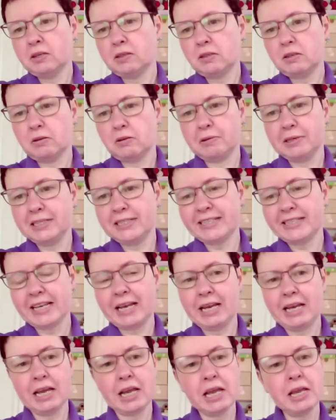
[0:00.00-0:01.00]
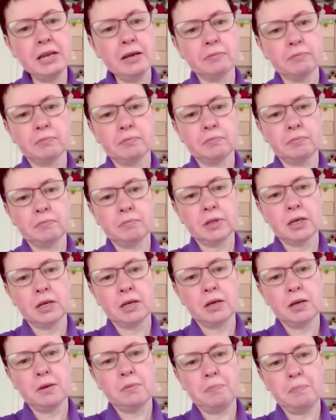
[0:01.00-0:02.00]
So it's E,
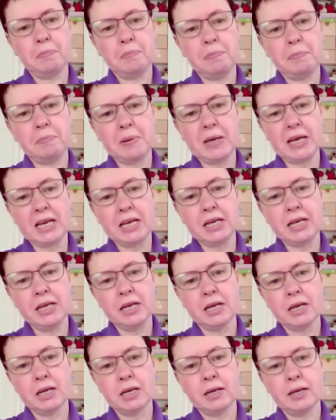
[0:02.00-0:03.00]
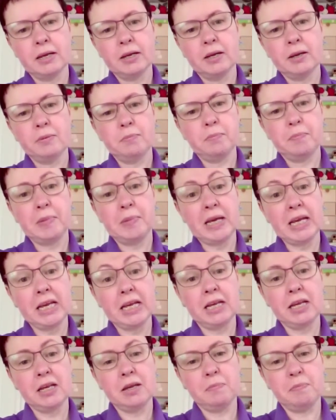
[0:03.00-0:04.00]
B,
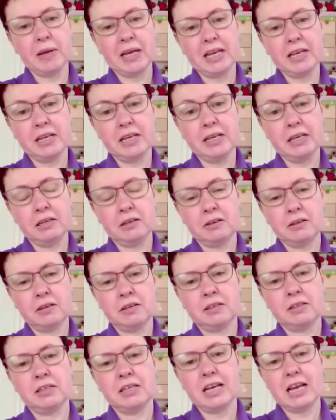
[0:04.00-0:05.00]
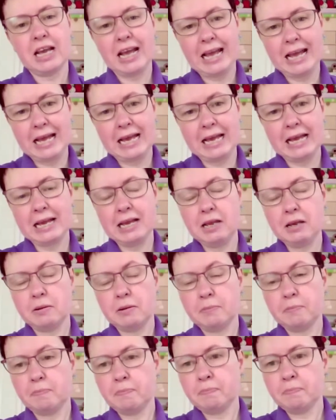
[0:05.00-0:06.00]
B, B, A,
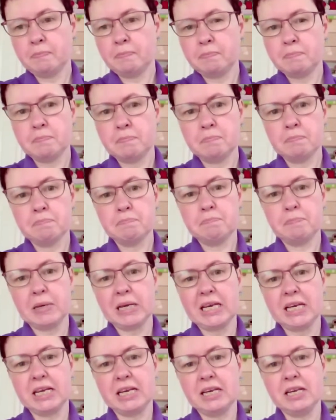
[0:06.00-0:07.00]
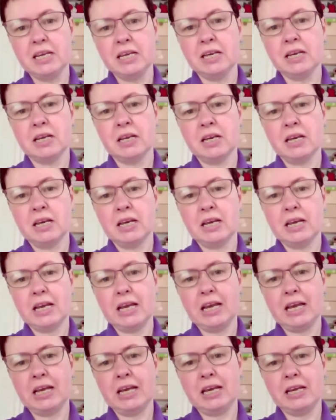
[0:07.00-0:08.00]
B,
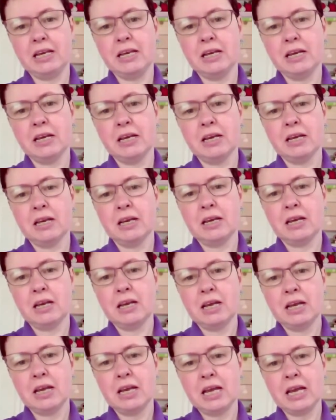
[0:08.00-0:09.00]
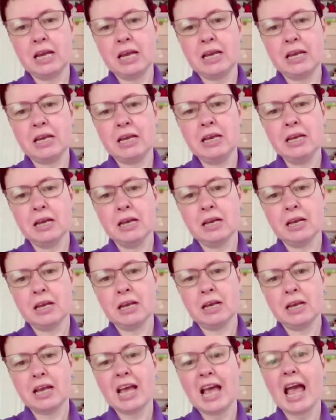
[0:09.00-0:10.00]
E, E,
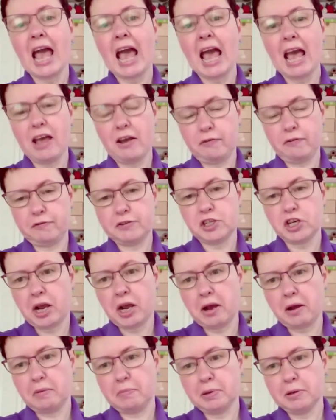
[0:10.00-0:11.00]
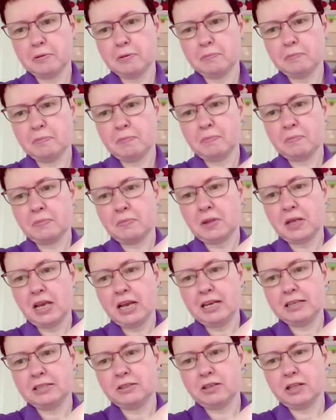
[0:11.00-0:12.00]
F sharp.
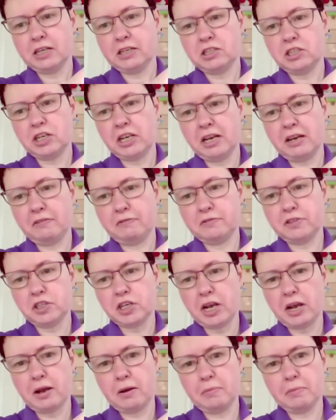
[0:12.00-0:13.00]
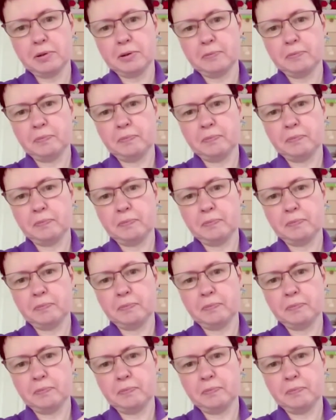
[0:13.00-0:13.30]
Okay, so that's your F sharp.